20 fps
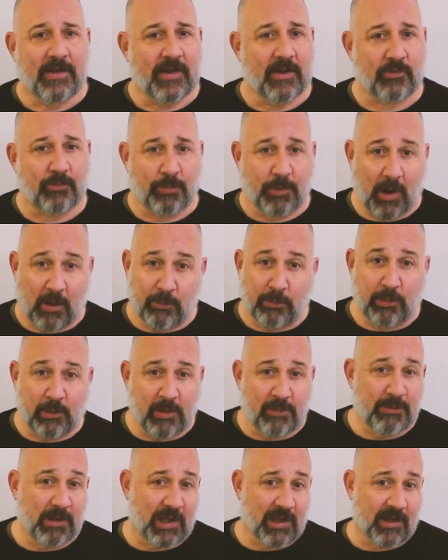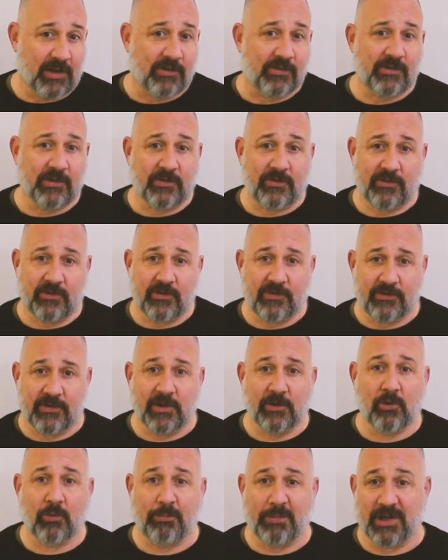That's probably because it's the
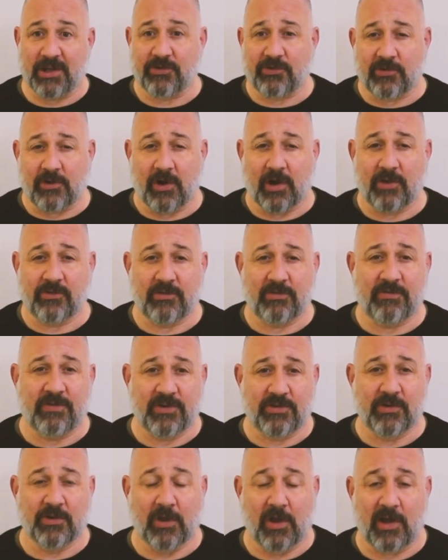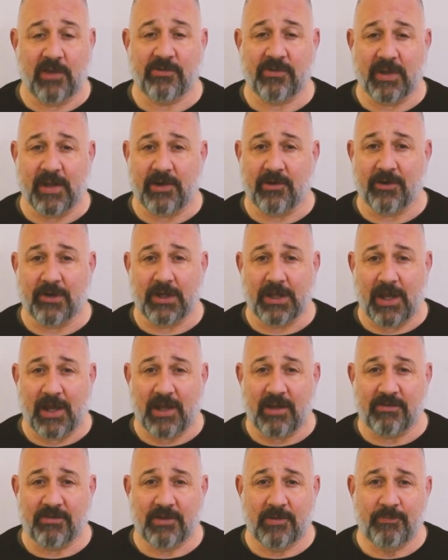single biggest cause of vision loss later in
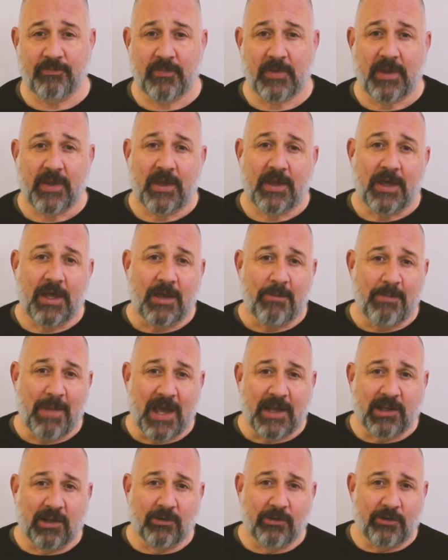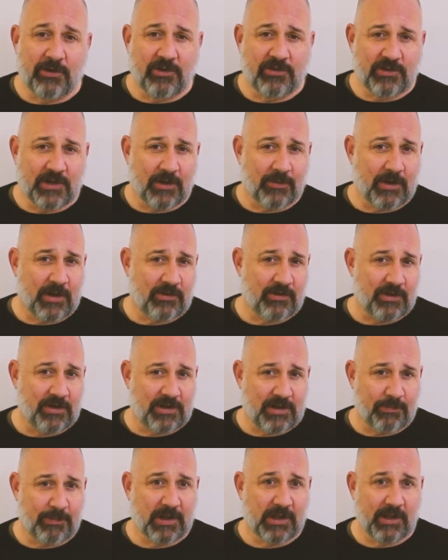life. Macular degeneration
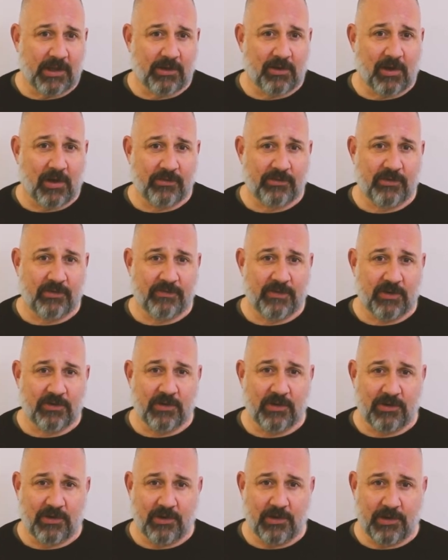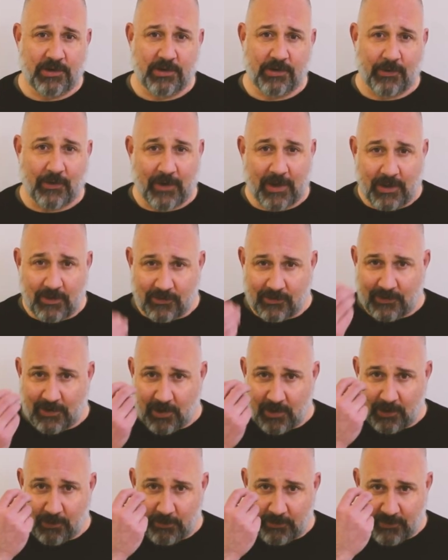typically causes vision to deteriorate
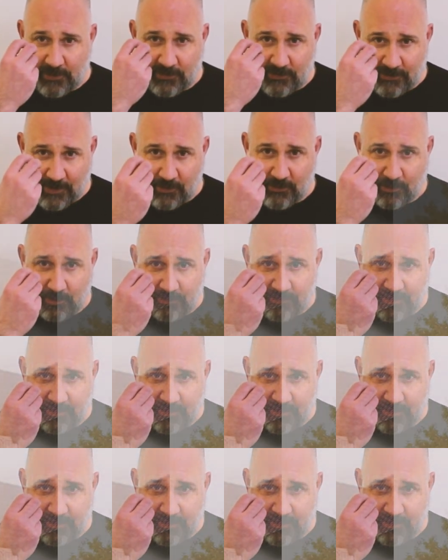starting with the central